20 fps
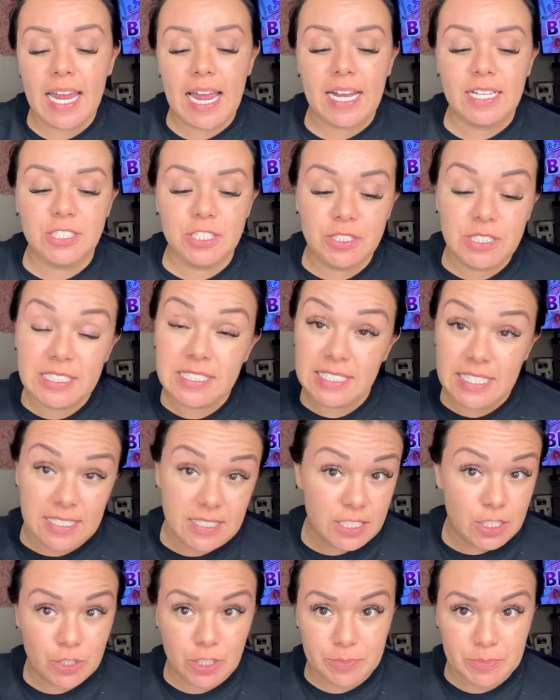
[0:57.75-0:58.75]
as you can see in the
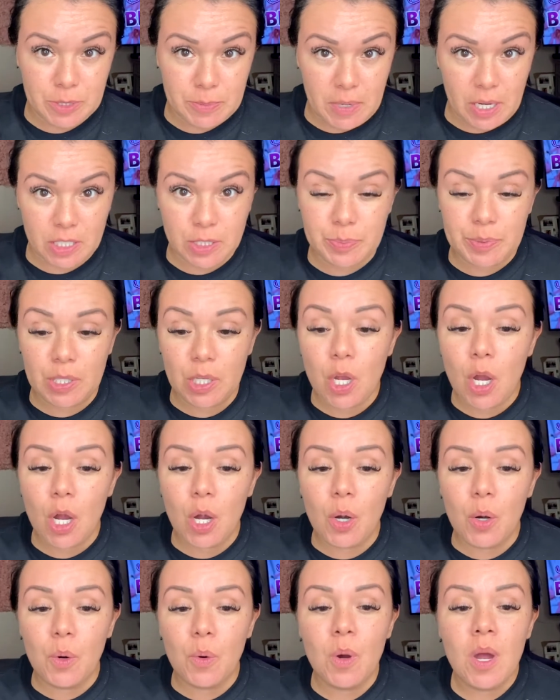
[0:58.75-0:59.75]
description box
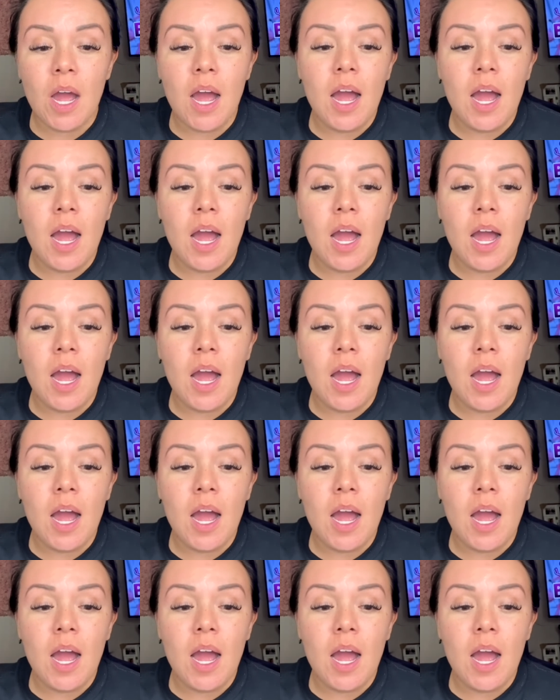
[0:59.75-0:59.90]
below.